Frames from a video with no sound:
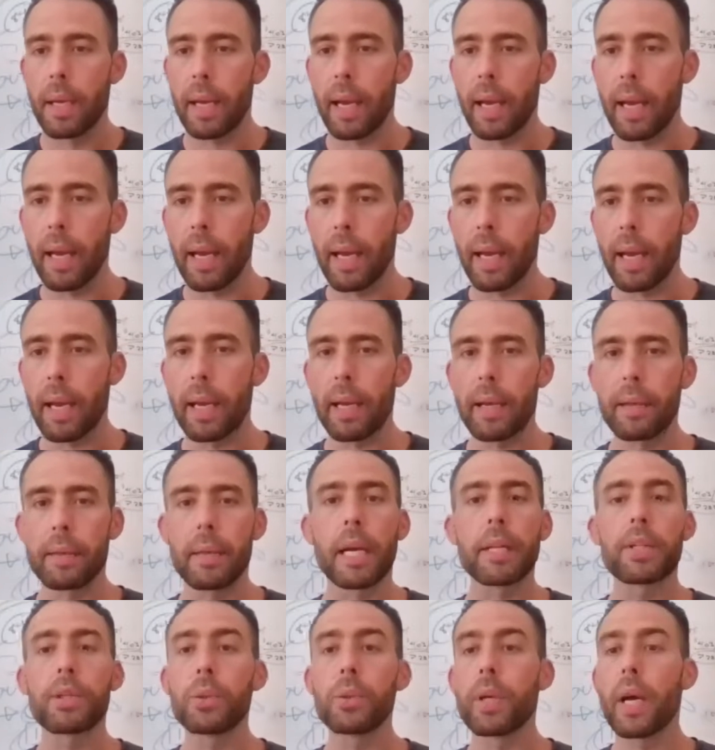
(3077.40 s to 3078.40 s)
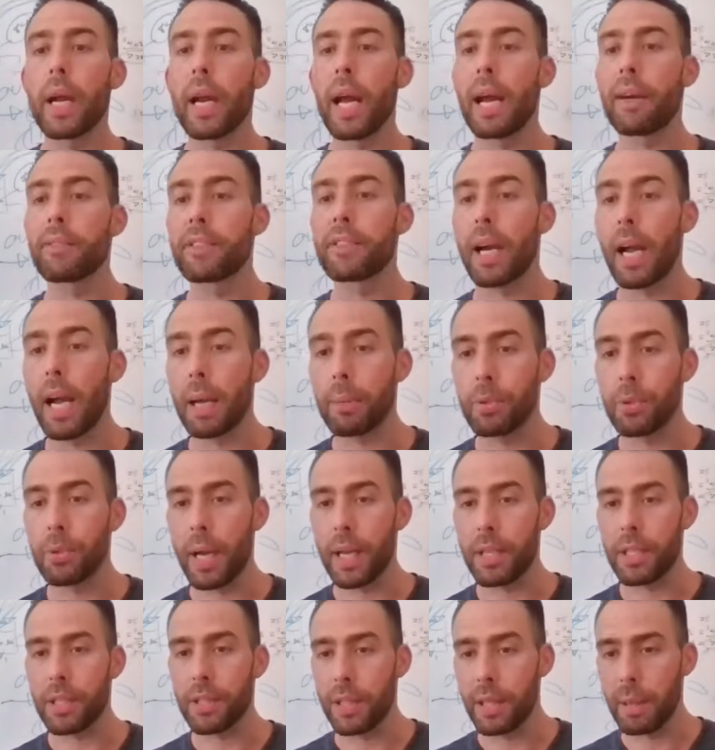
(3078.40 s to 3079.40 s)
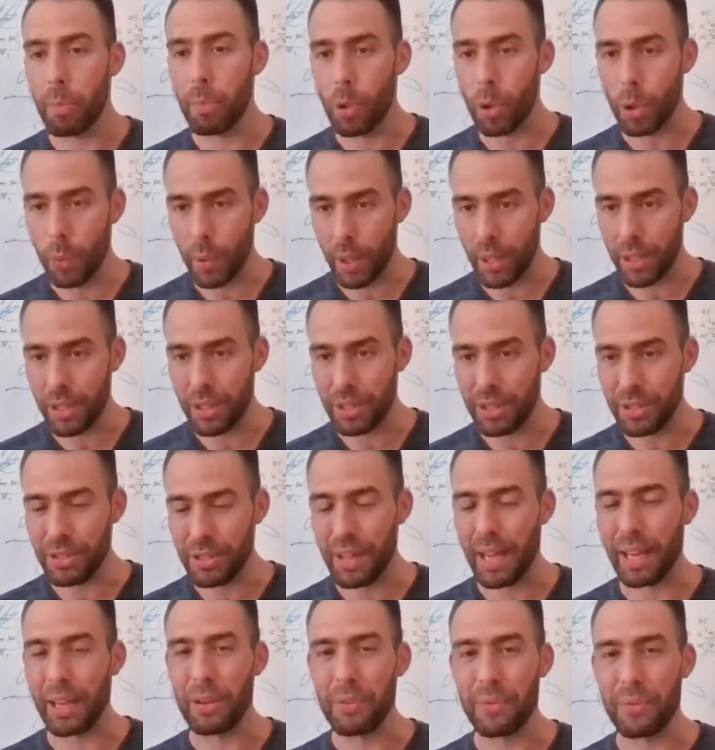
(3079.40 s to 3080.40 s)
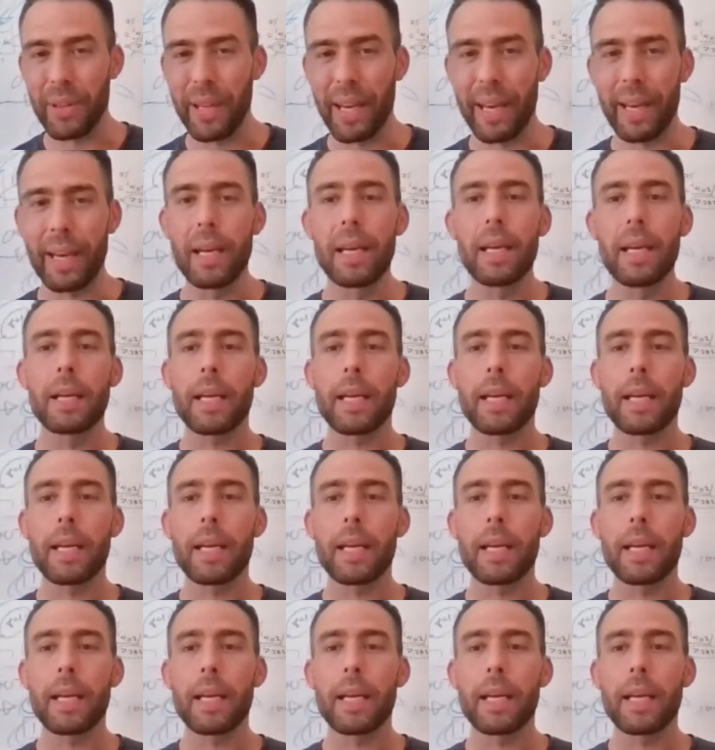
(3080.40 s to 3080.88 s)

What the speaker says: I do not have time to answer any more questions. Thank you for that.